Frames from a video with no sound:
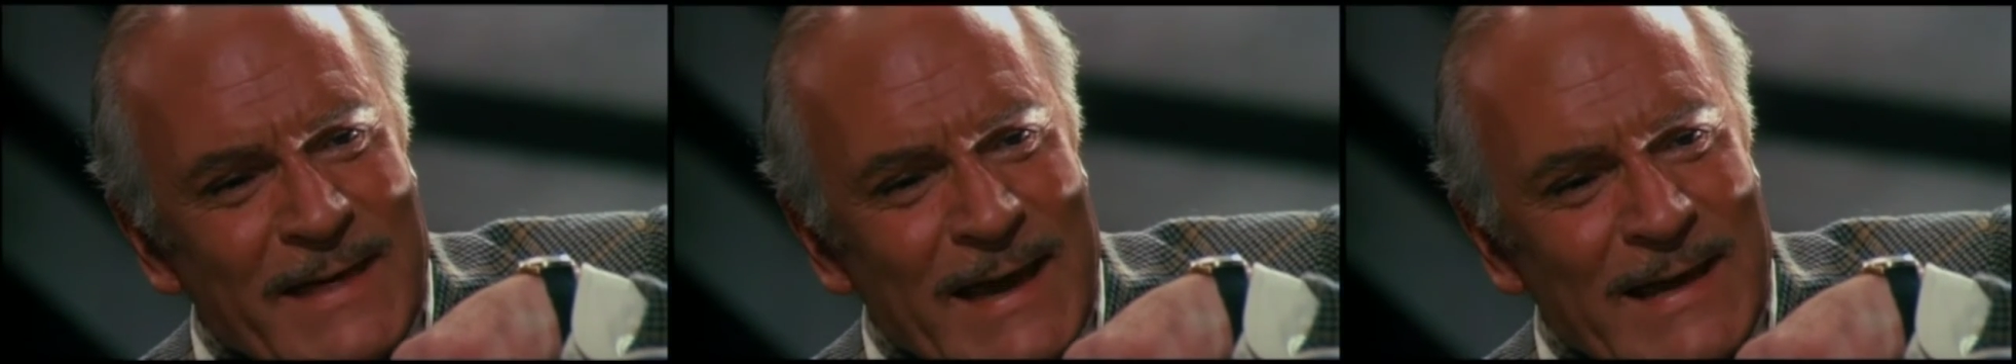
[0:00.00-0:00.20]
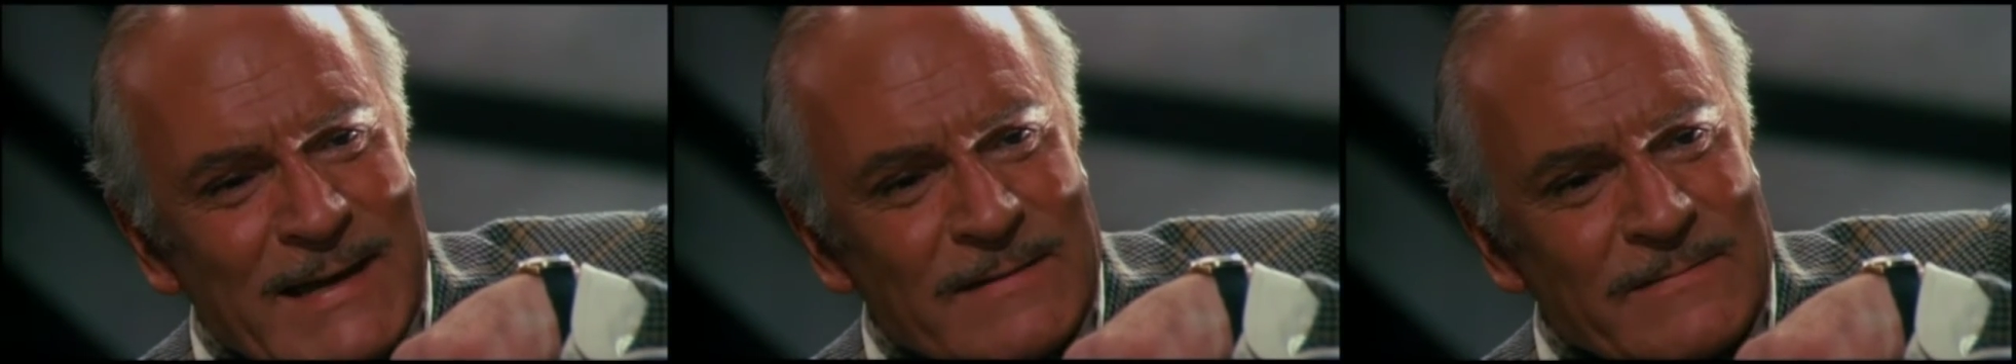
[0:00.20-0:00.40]

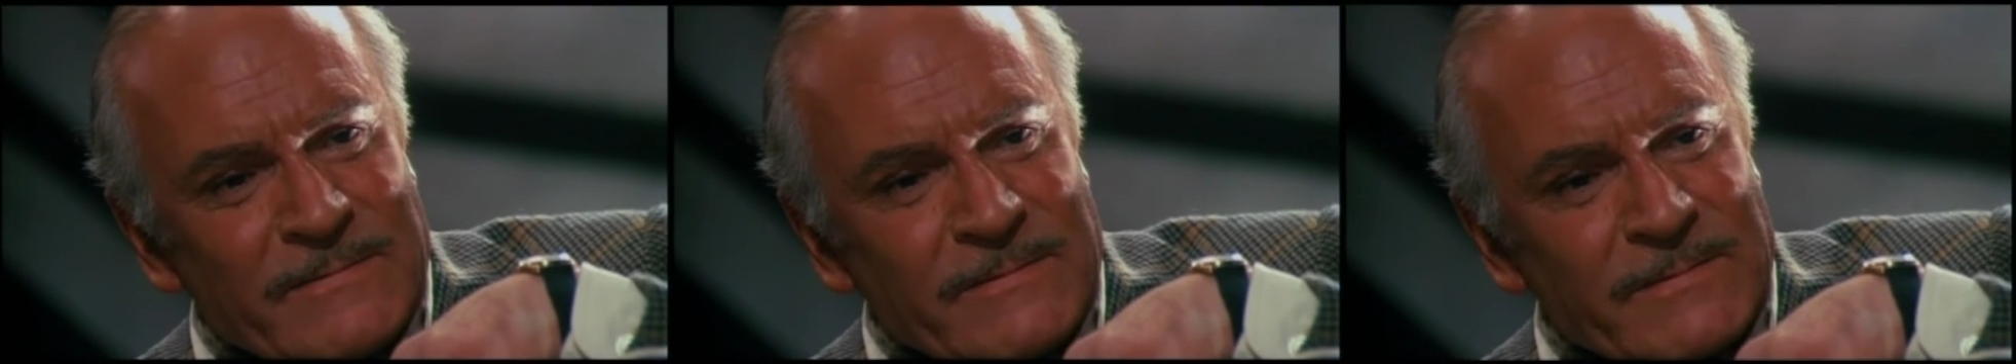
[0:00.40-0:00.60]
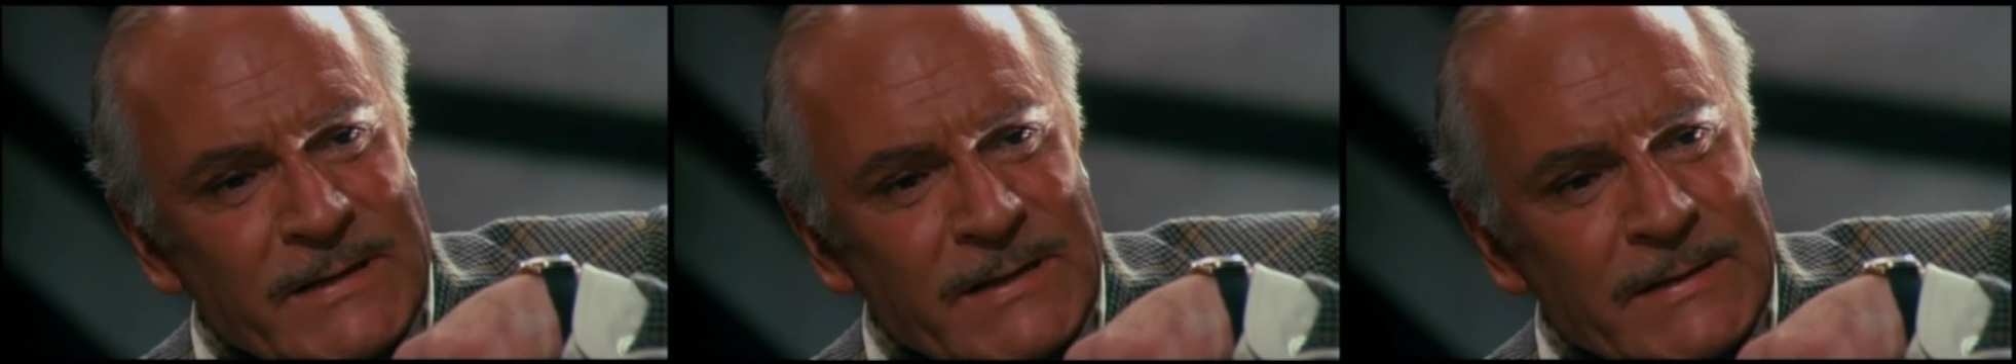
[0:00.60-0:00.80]
that
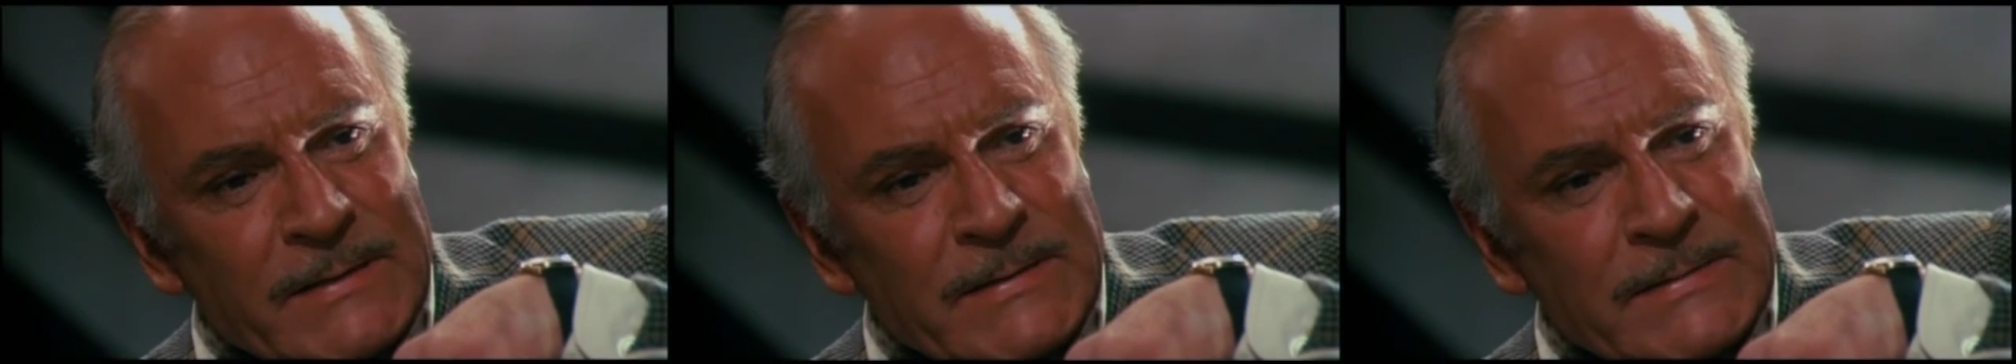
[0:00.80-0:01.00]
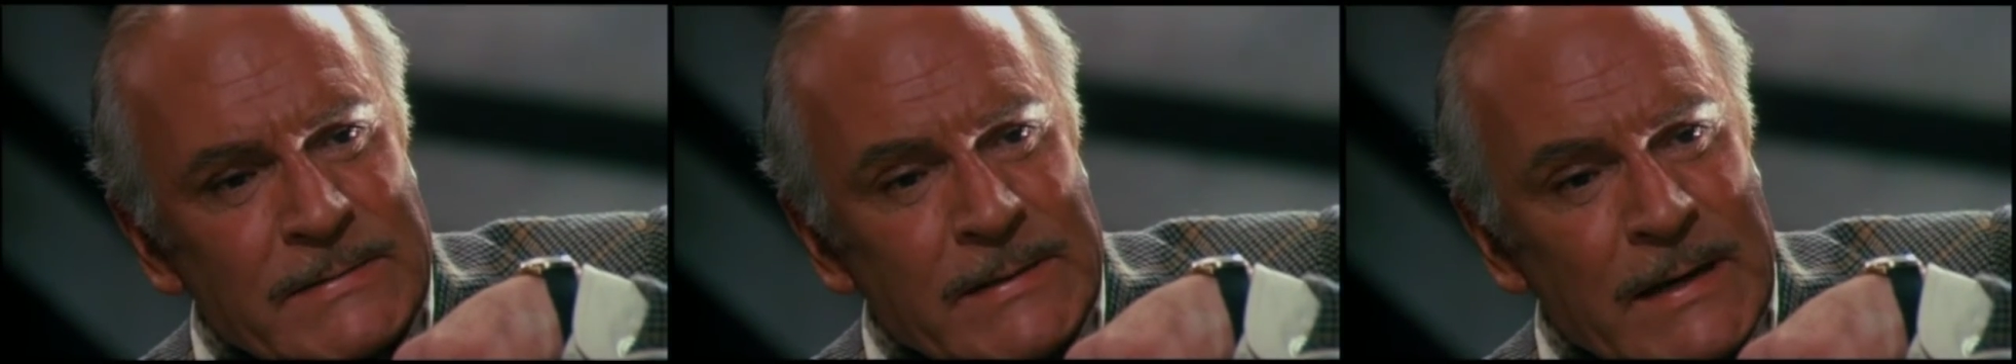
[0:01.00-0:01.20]

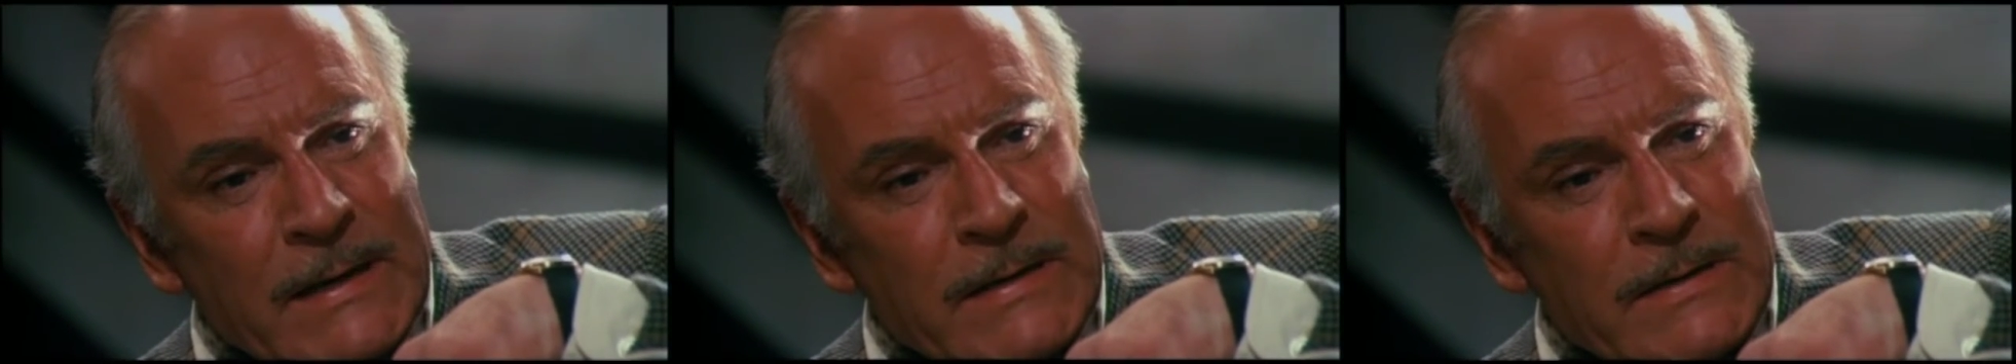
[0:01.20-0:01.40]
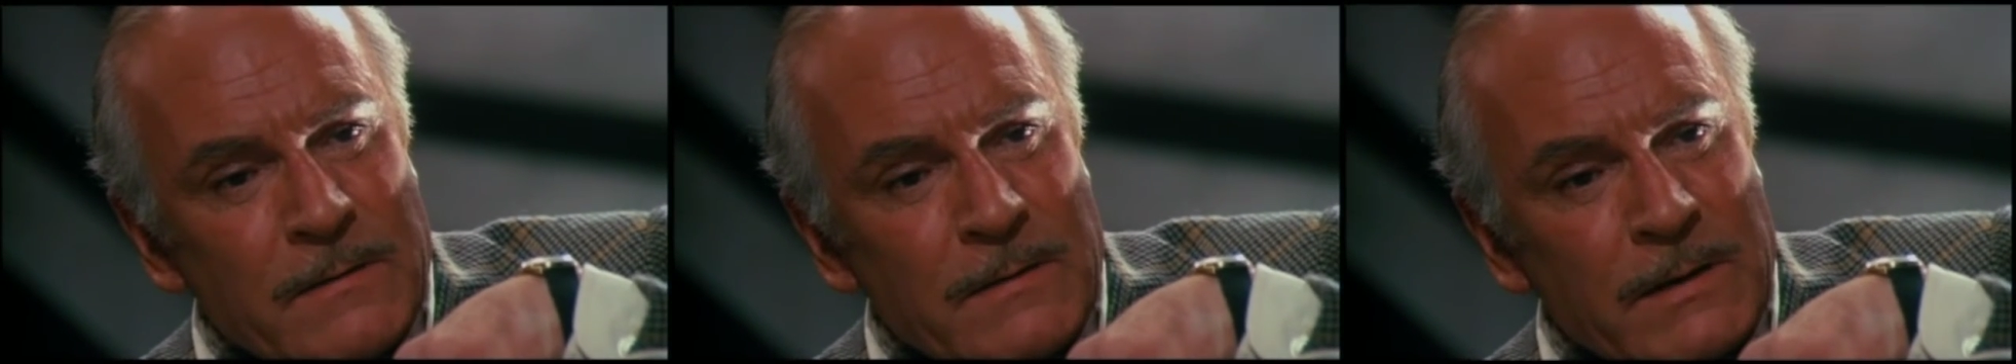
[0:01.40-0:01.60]

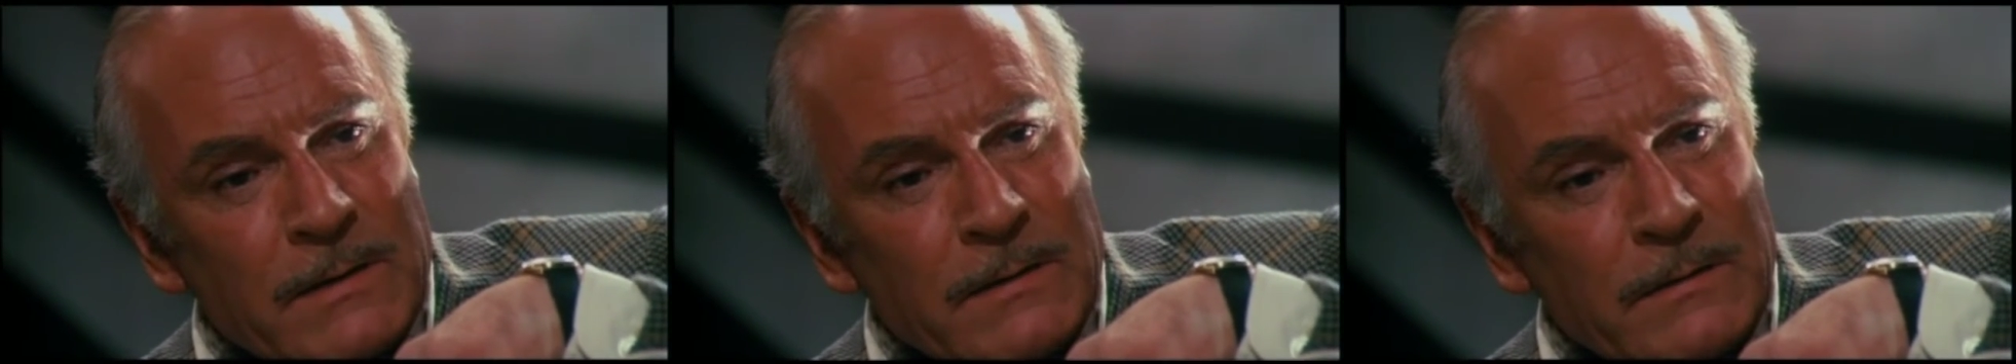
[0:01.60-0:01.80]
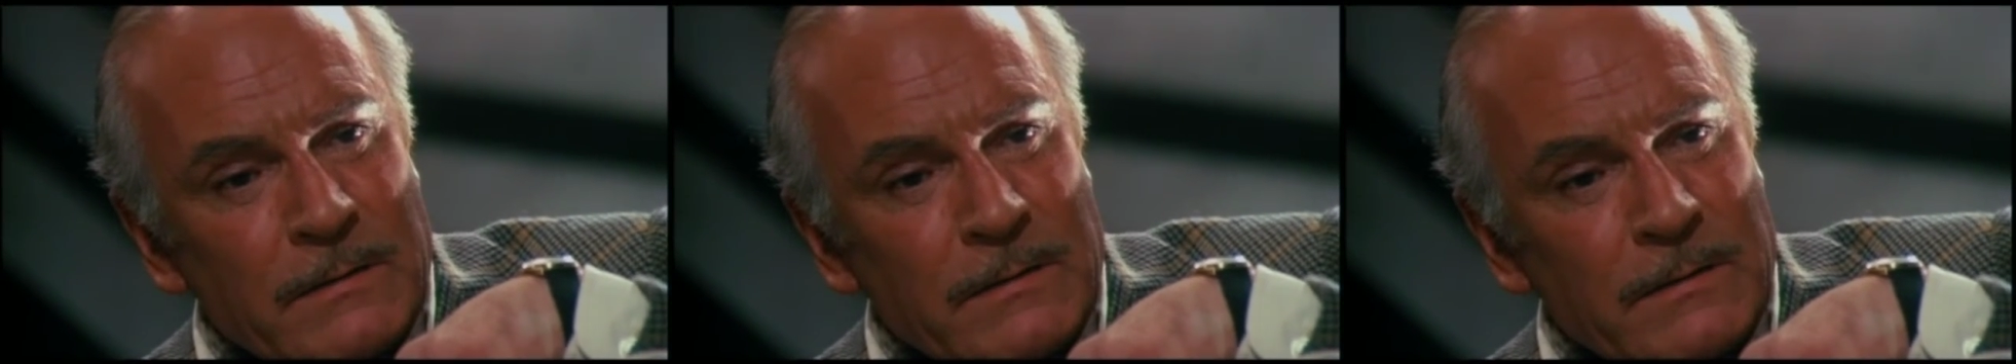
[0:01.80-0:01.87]
ridiculous?